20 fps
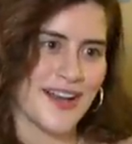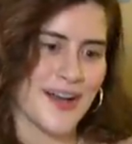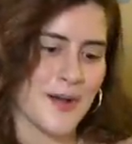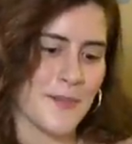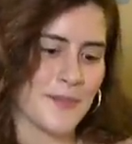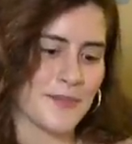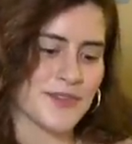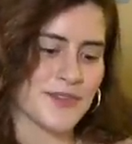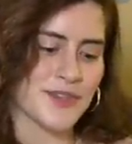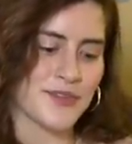
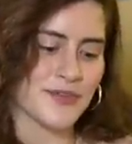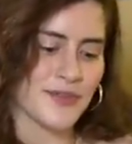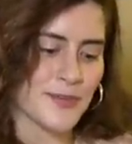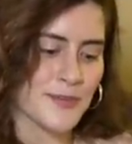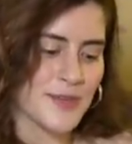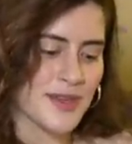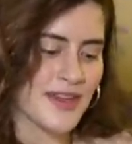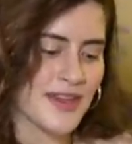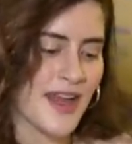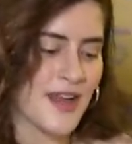Um, so
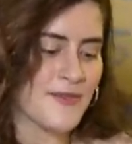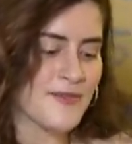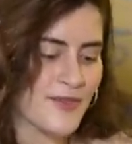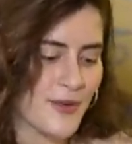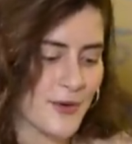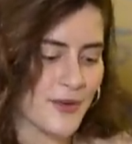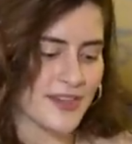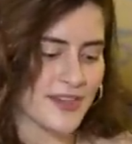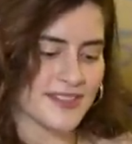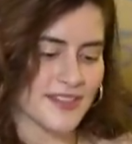for me, I'm
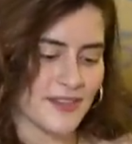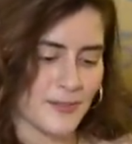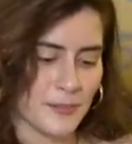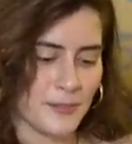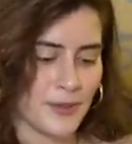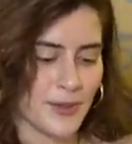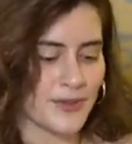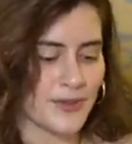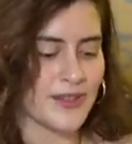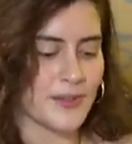focused
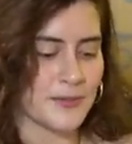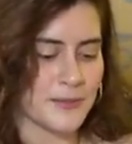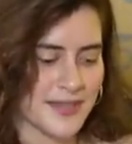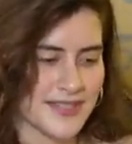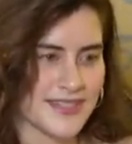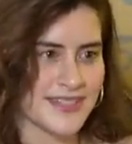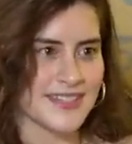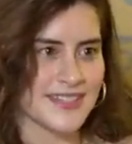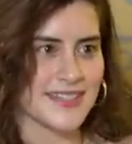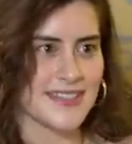on building
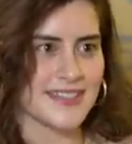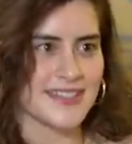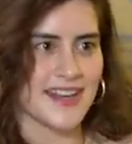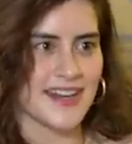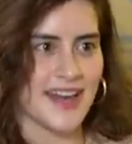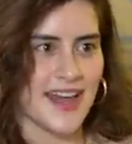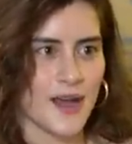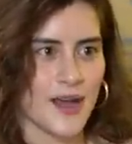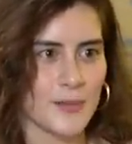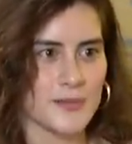businesses
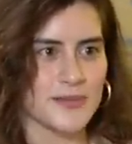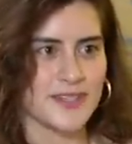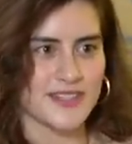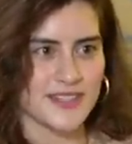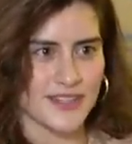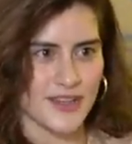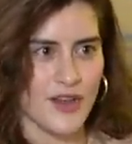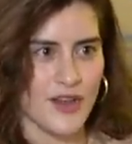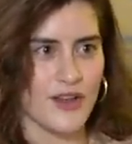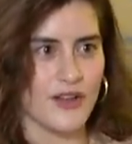that help to
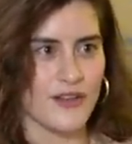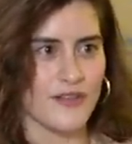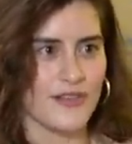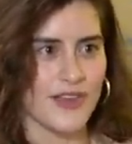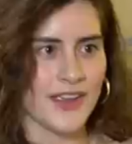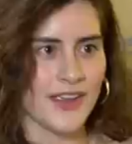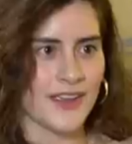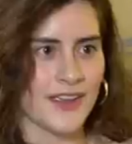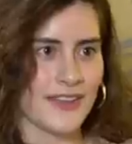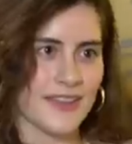
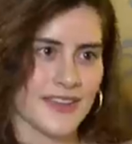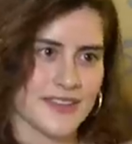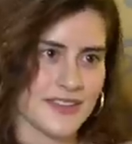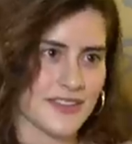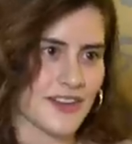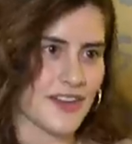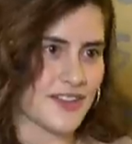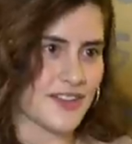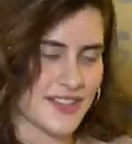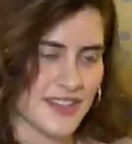solve
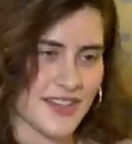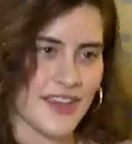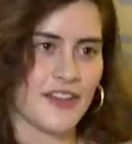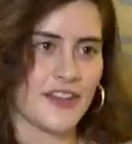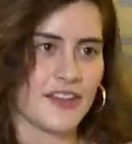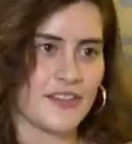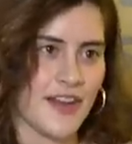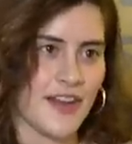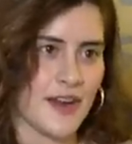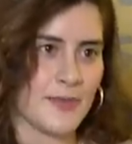these
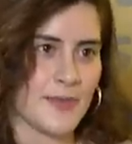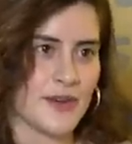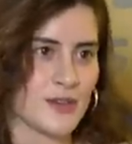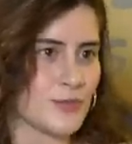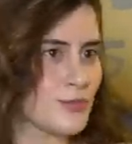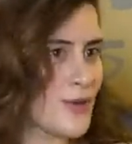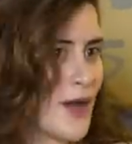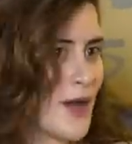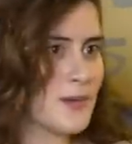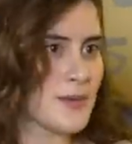large-scale
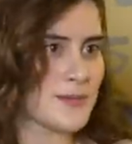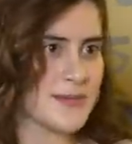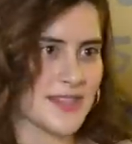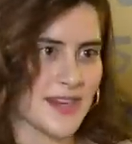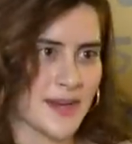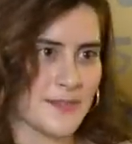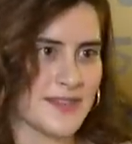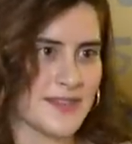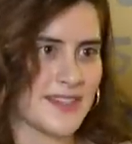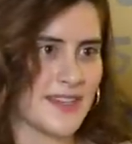environmental problems
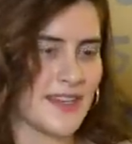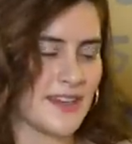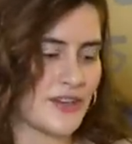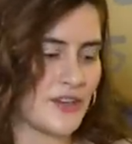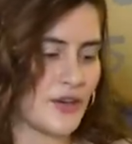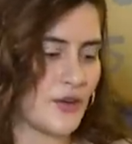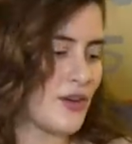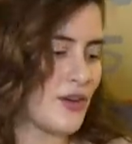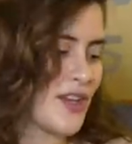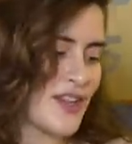that I'm seeing,
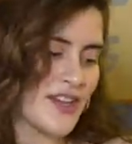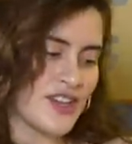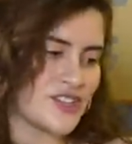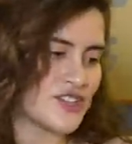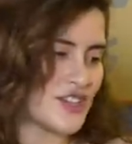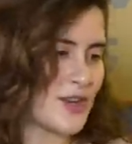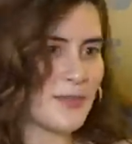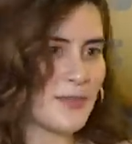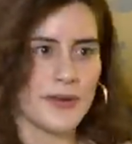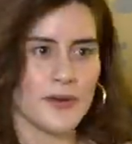you know,
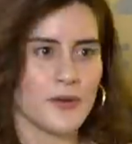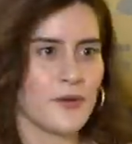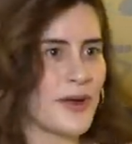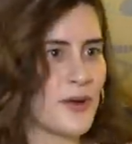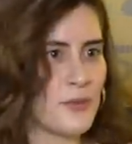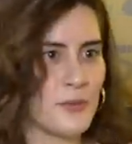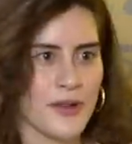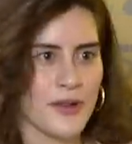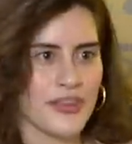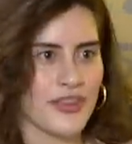chipping
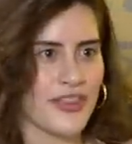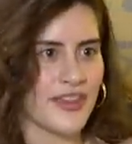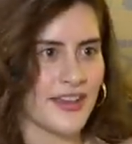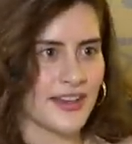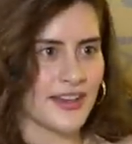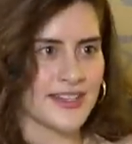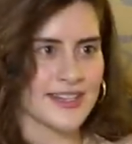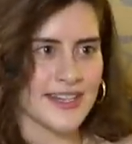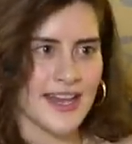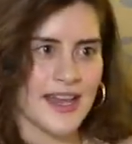away one
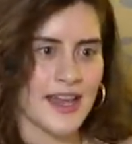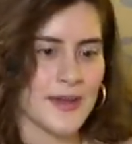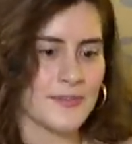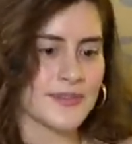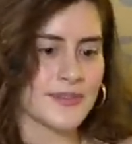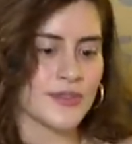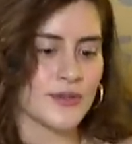thing at a time.